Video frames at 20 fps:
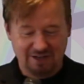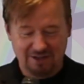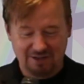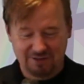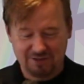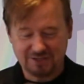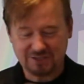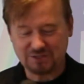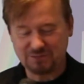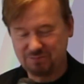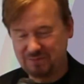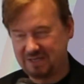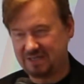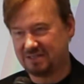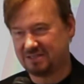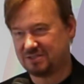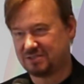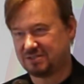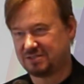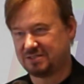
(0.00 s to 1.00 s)
this
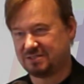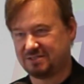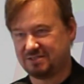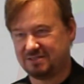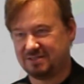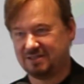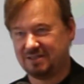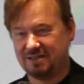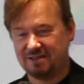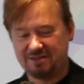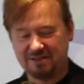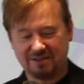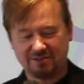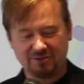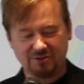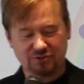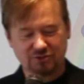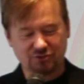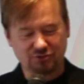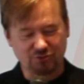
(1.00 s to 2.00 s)
means that
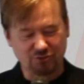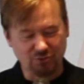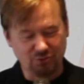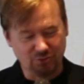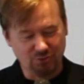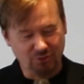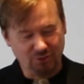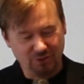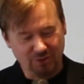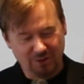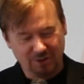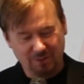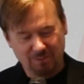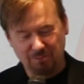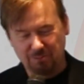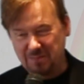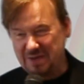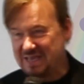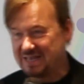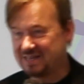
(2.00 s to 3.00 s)
the true
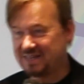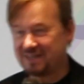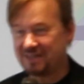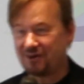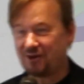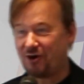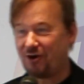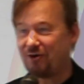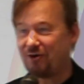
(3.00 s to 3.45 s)
meaning